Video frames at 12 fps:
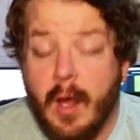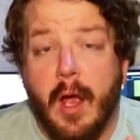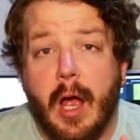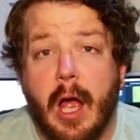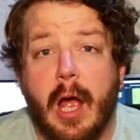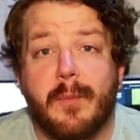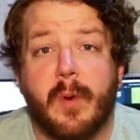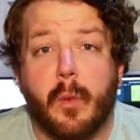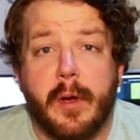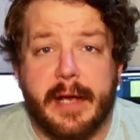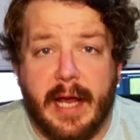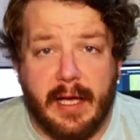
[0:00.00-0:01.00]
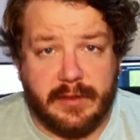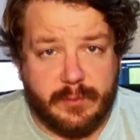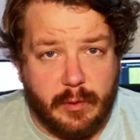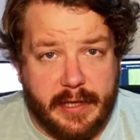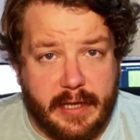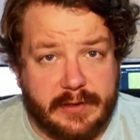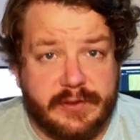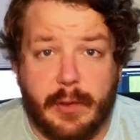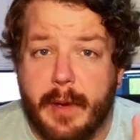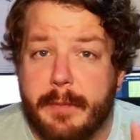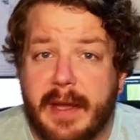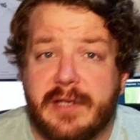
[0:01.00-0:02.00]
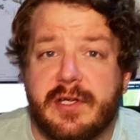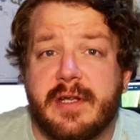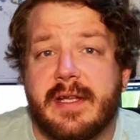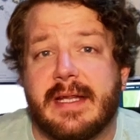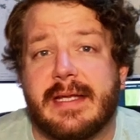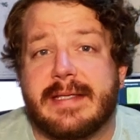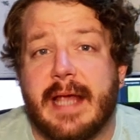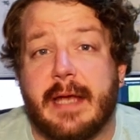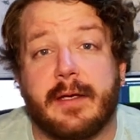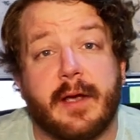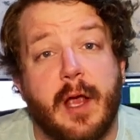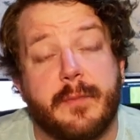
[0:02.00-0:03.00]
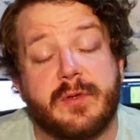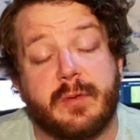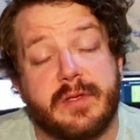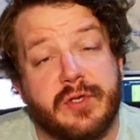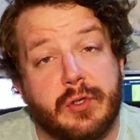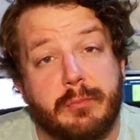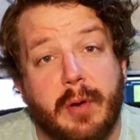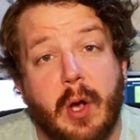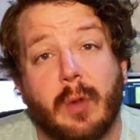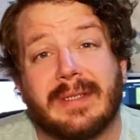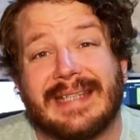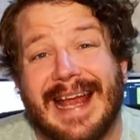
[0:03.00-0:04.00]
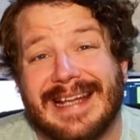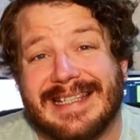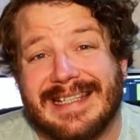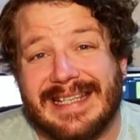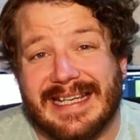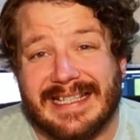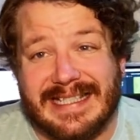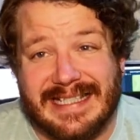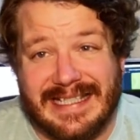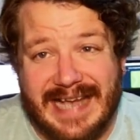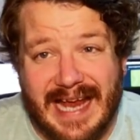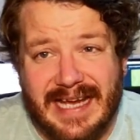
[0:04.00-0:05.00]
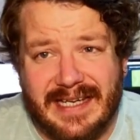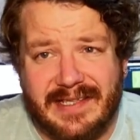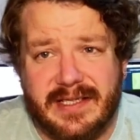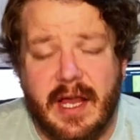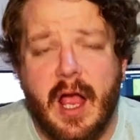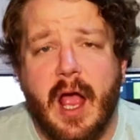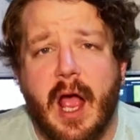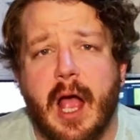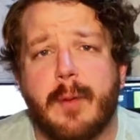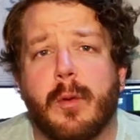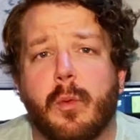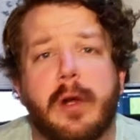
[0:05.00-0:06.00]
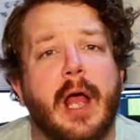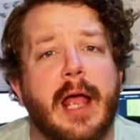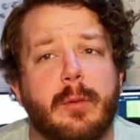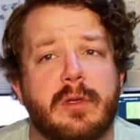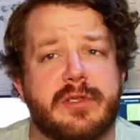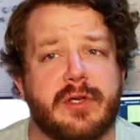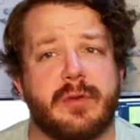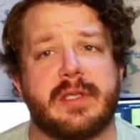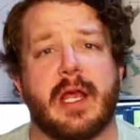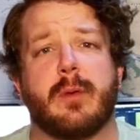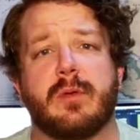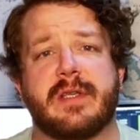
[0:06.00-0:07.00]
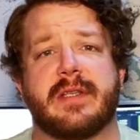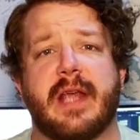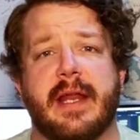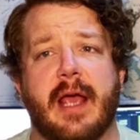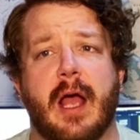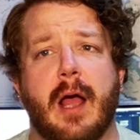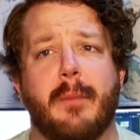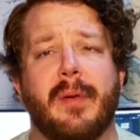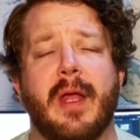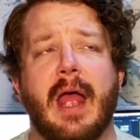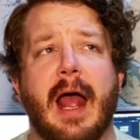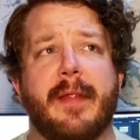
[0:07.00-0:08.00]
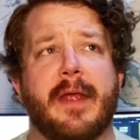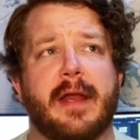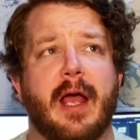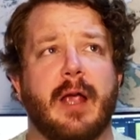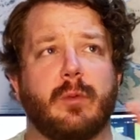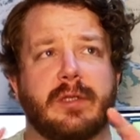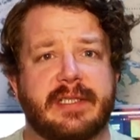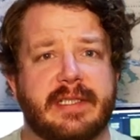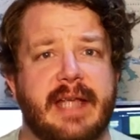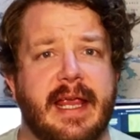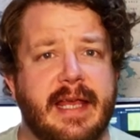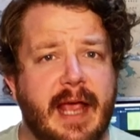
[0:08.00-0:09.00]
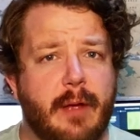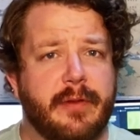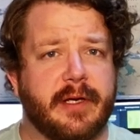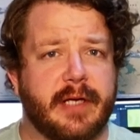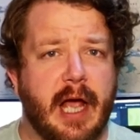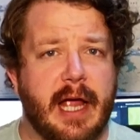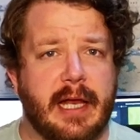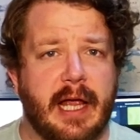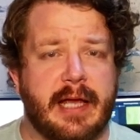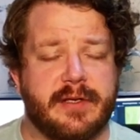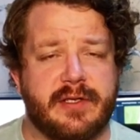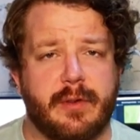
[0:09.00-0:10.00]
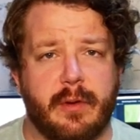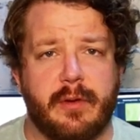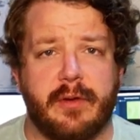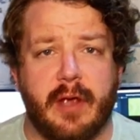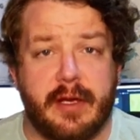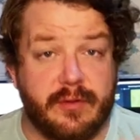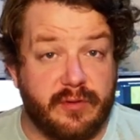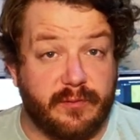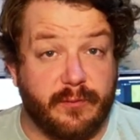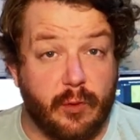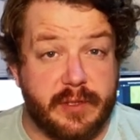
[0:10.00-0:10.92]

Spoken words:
What else? So I mentioned that the tent comes with two poles and six stakes. What I will do is I will set it up and then I will stake out the guy lines. So I use four